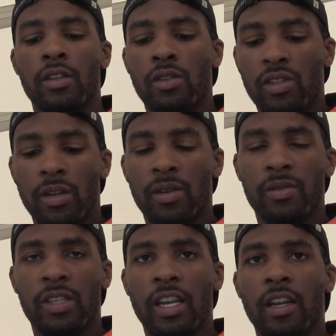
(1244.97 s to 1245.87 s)
You see what I'm
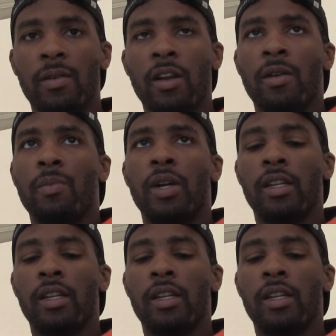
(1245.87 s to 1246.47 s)
saying? But